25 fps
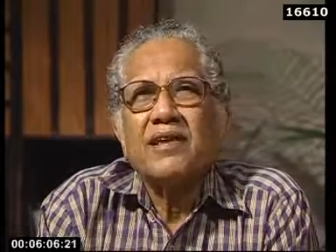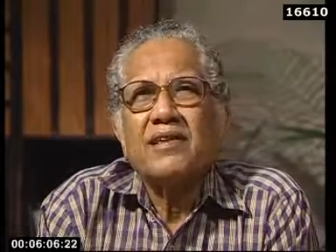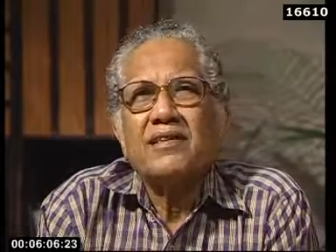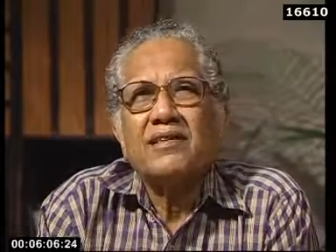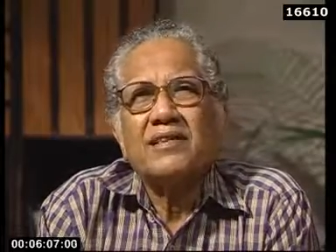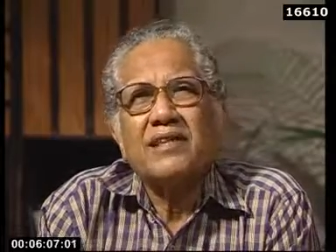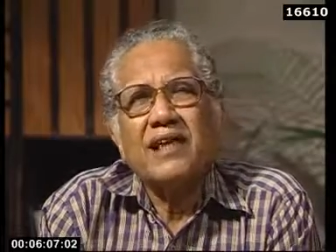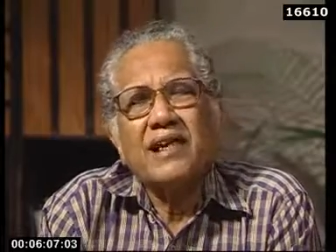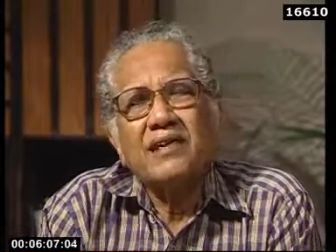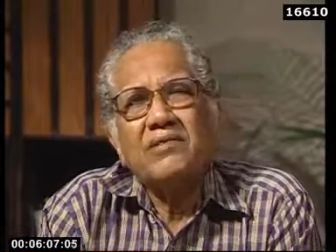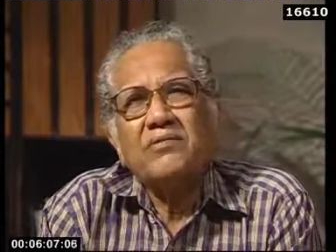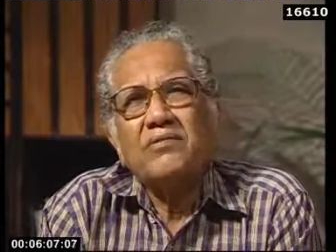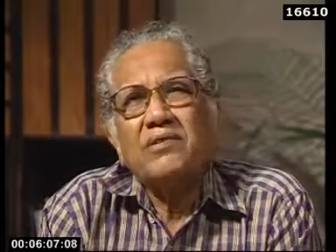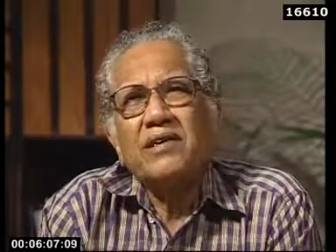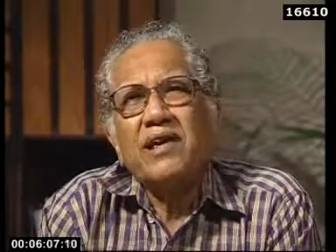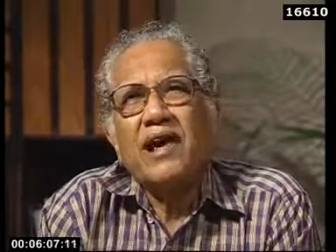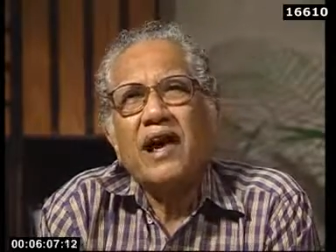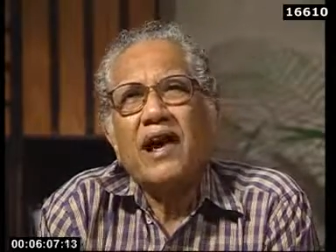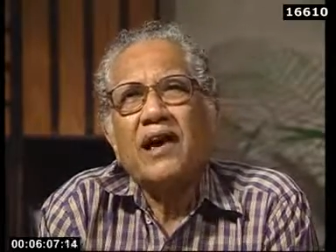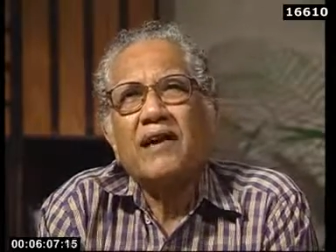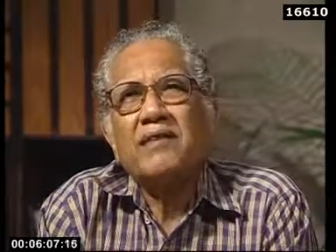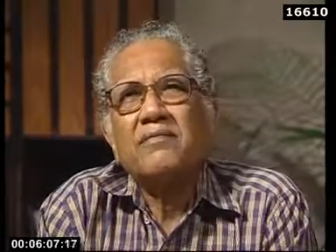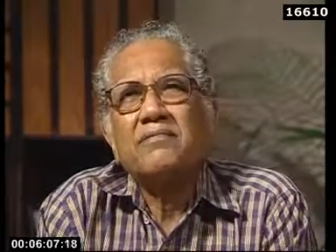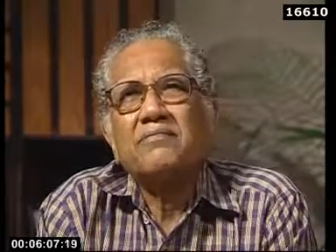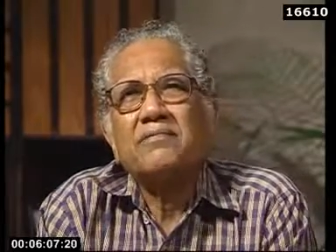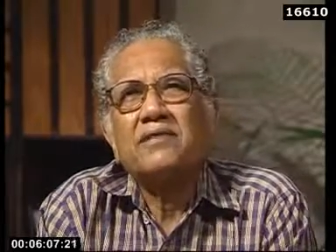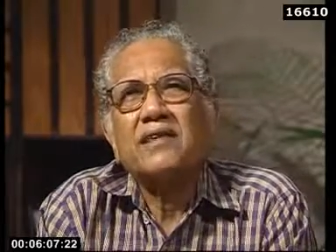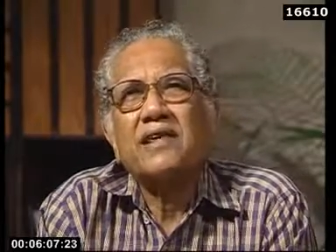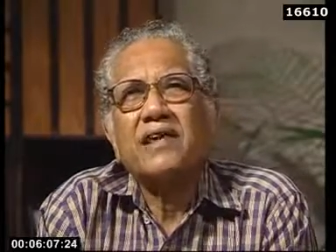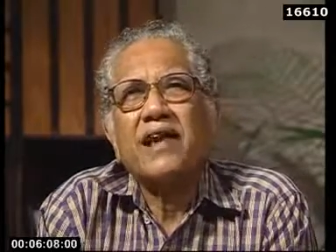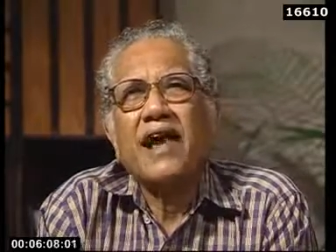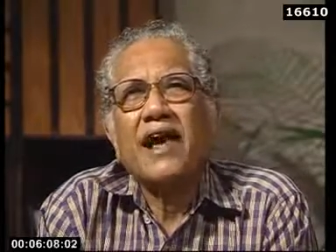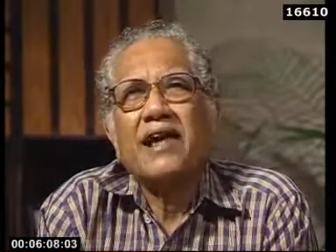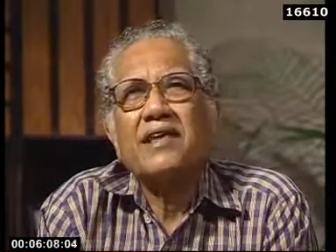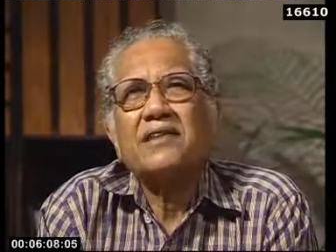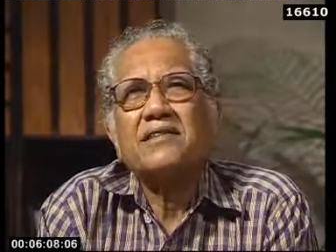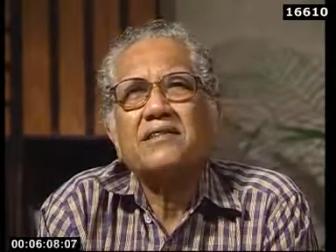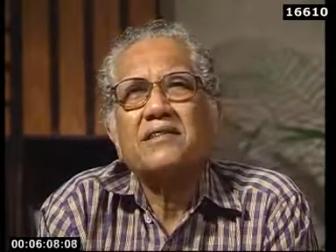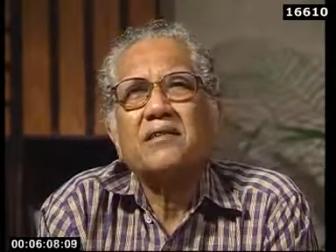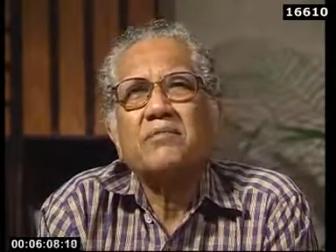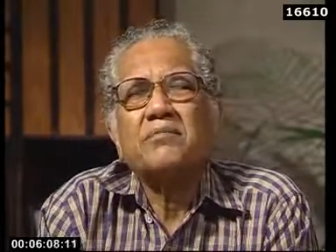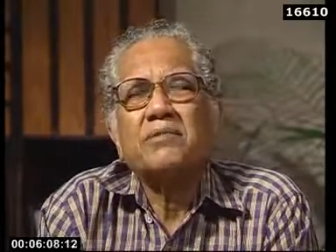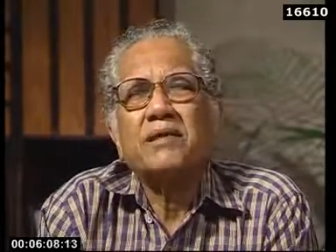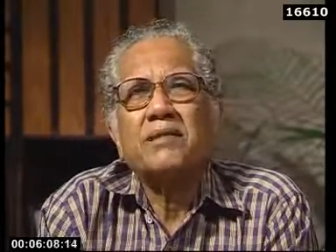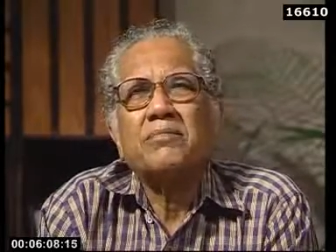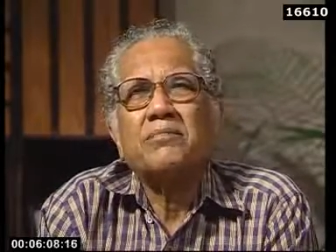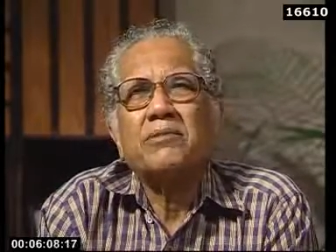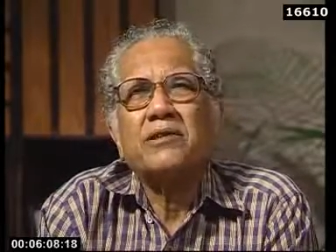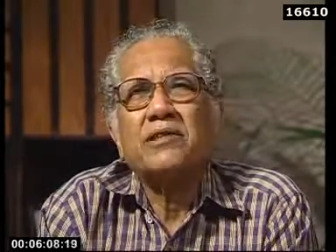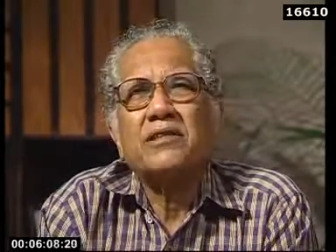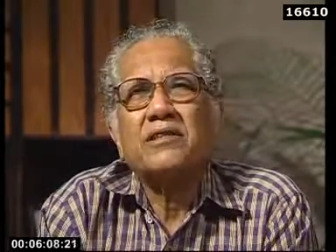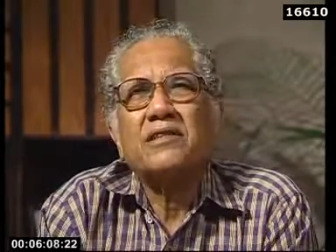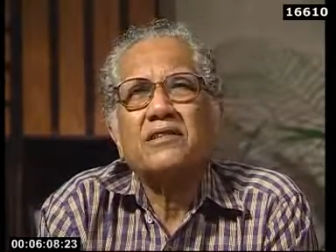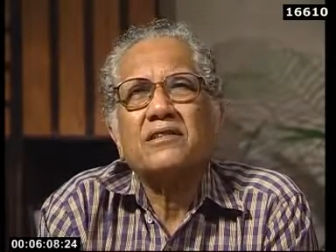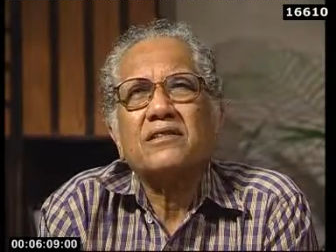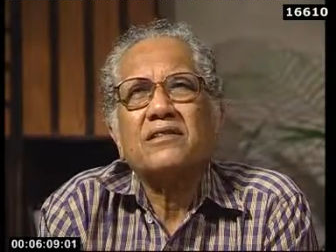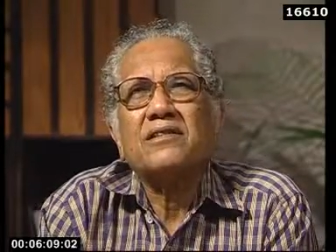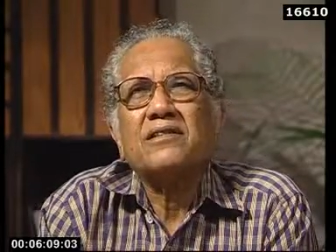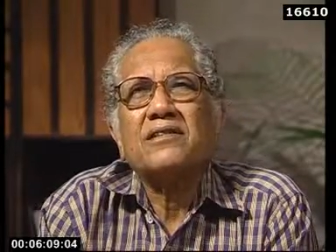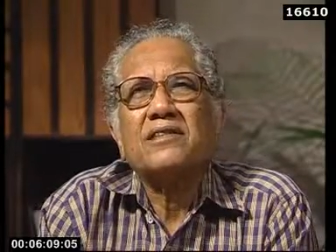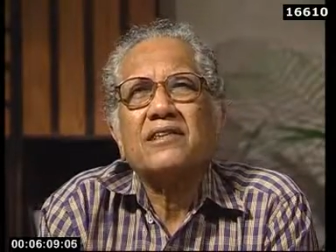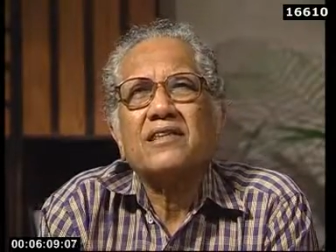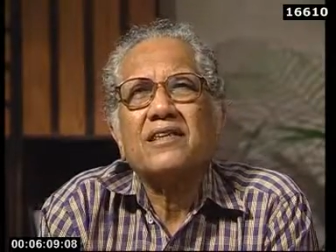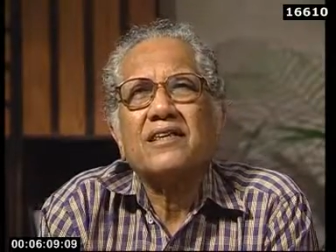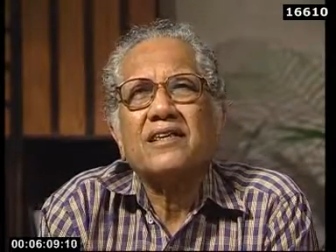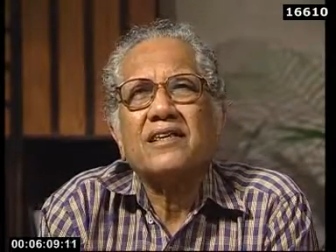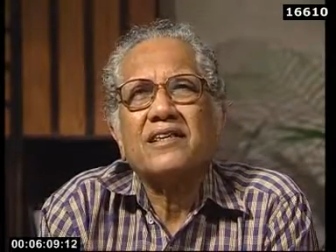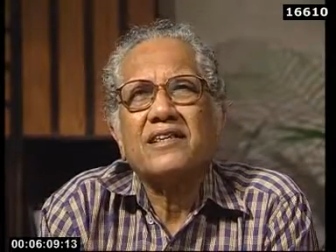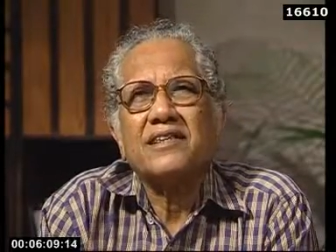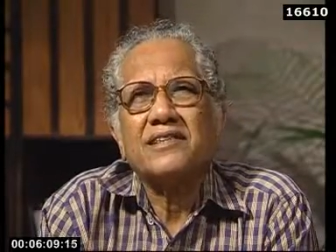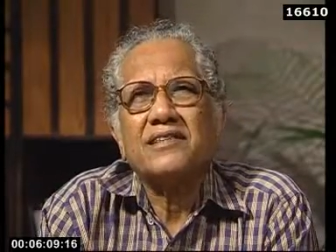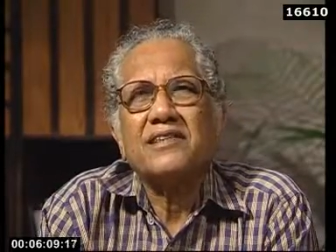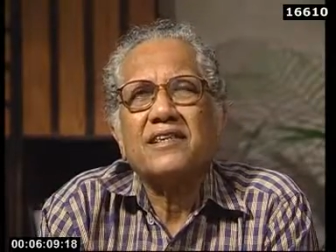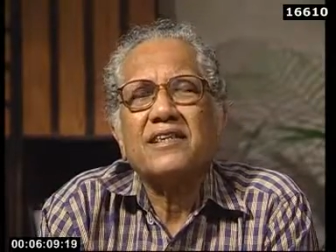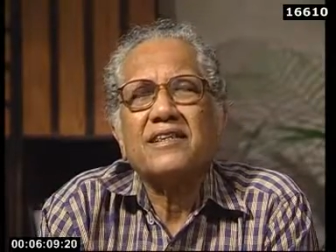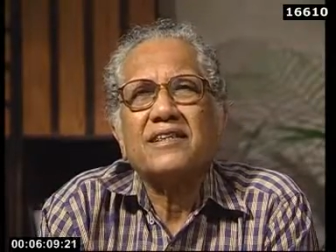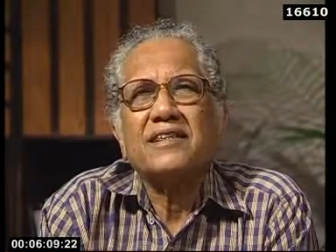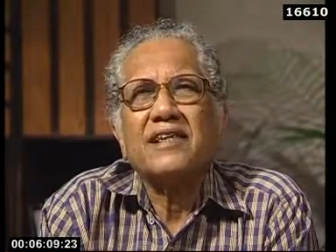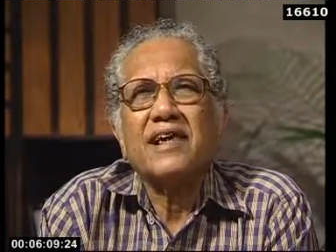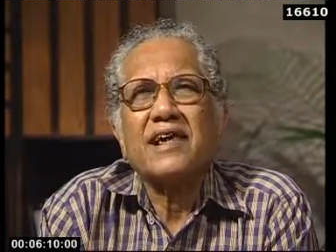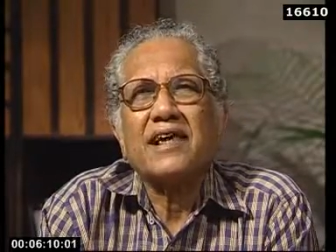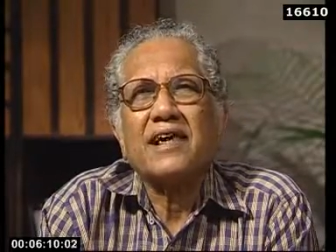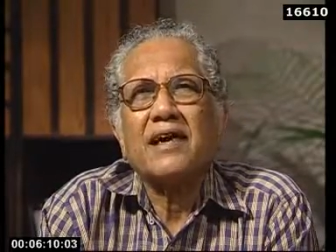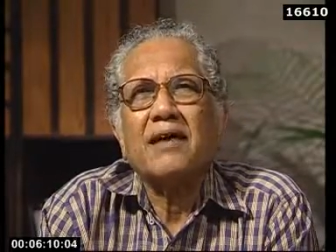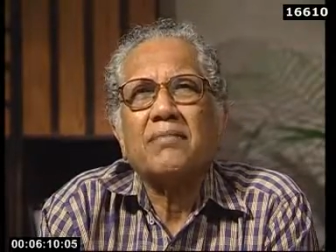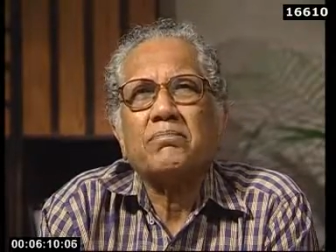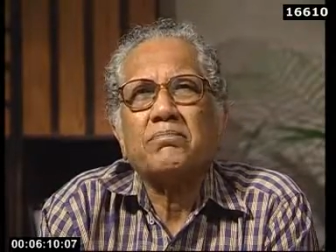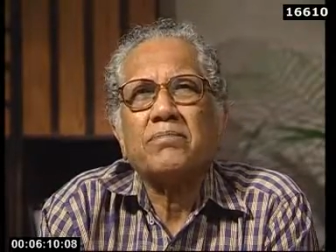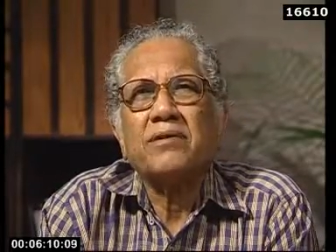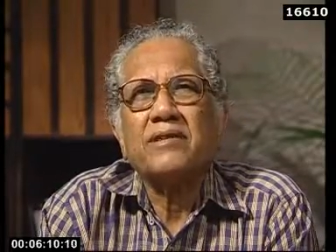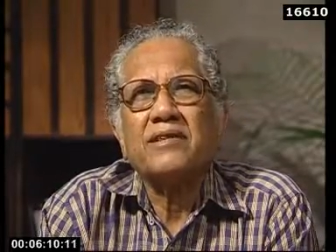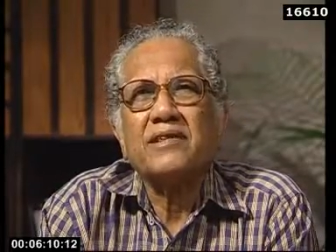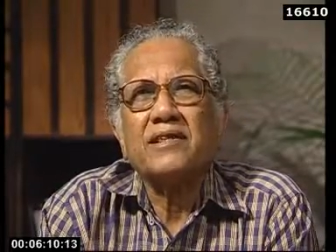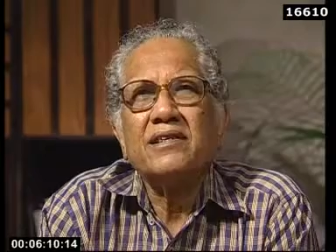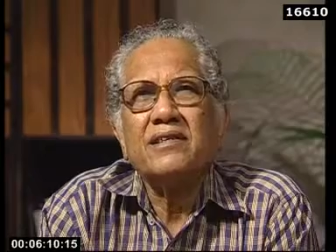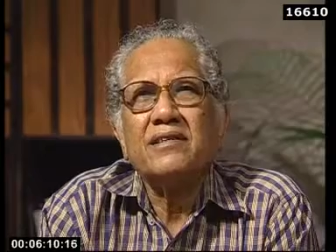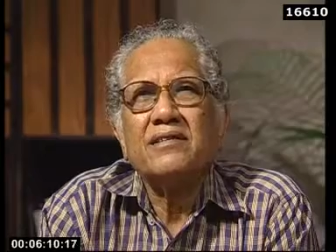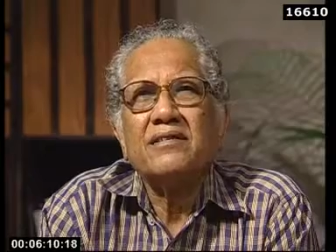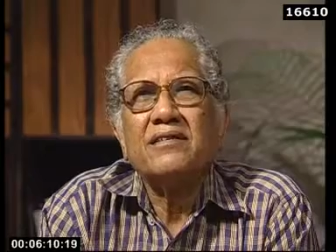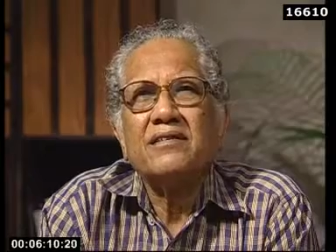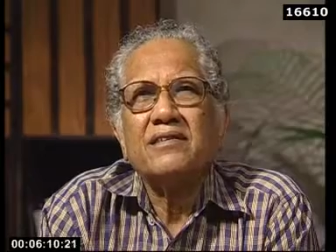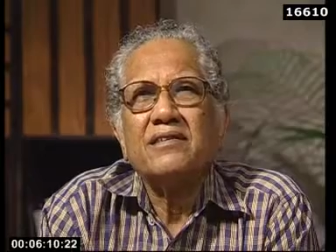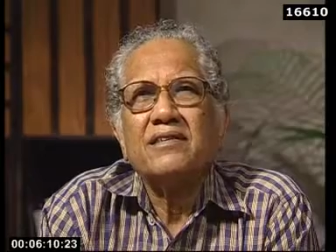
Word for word: Then we have the rise of the British East India Company